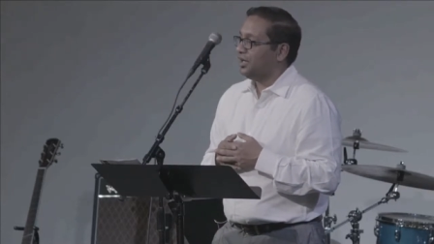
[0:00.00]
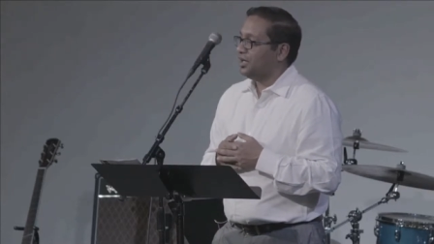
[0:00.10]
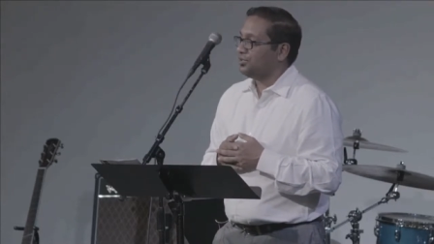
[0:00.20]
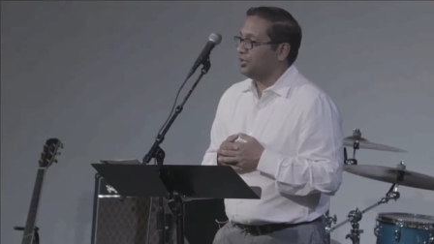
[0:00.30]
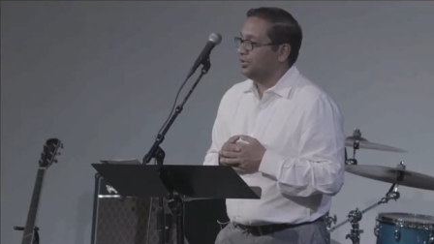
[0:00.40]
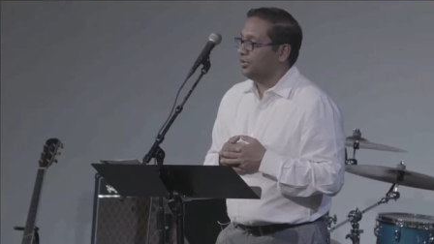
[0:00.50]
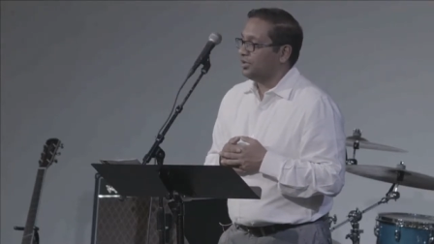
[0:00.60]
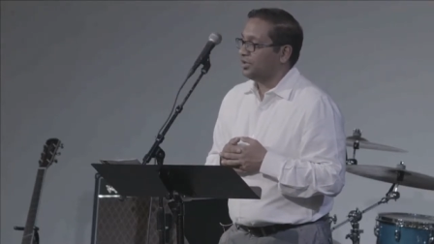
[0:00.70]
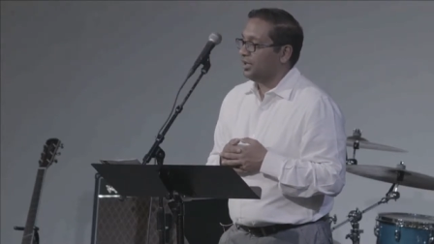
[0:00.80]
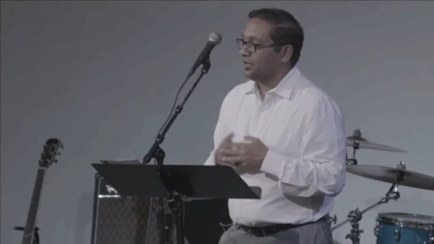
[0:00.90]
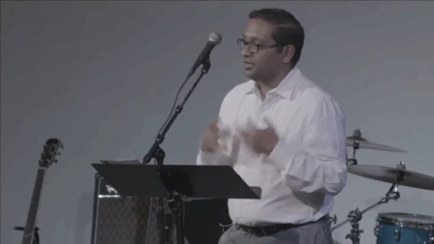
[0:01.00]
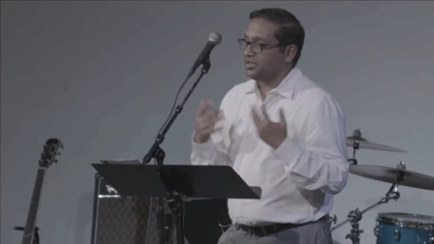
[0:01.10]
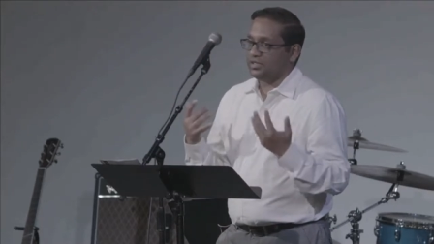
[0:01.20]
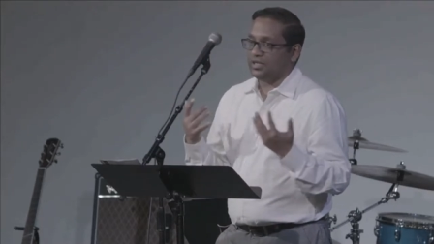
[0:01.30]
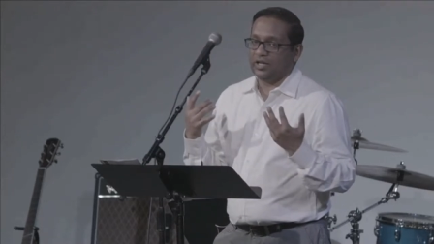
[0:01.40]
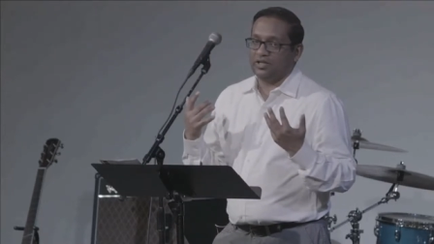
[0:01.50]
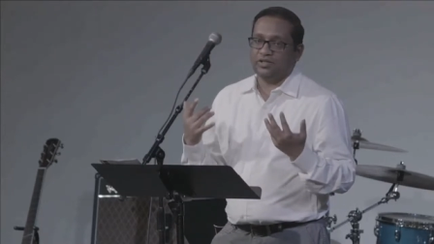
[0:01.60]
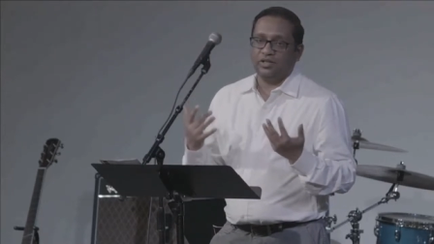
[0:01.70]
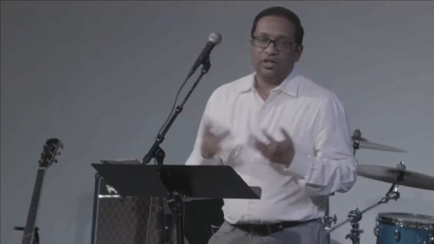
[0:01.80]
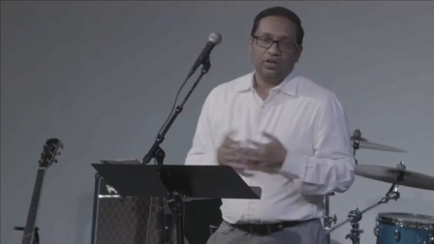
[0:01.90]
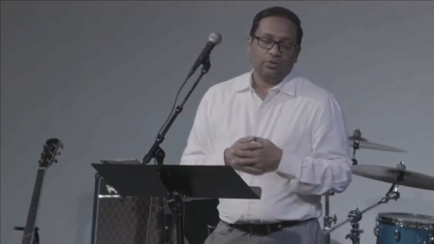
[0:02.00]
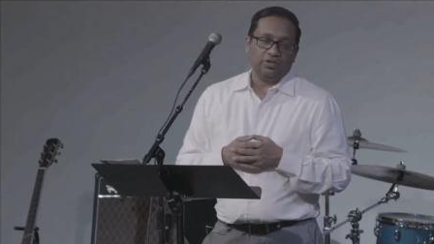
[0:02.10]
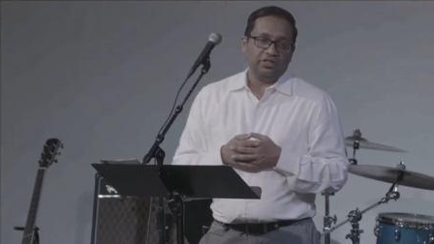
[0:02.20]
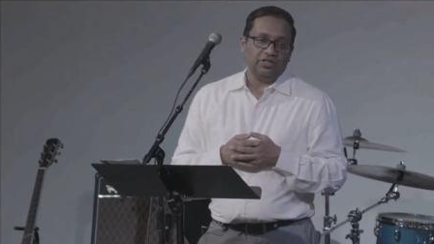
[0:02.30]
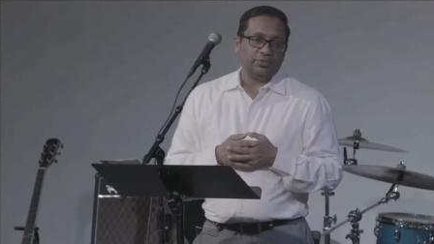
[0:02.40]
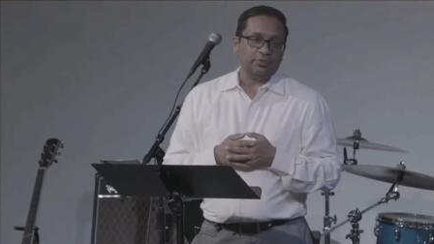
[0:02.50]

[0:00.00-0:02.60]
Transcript: as we look at this text where Jesus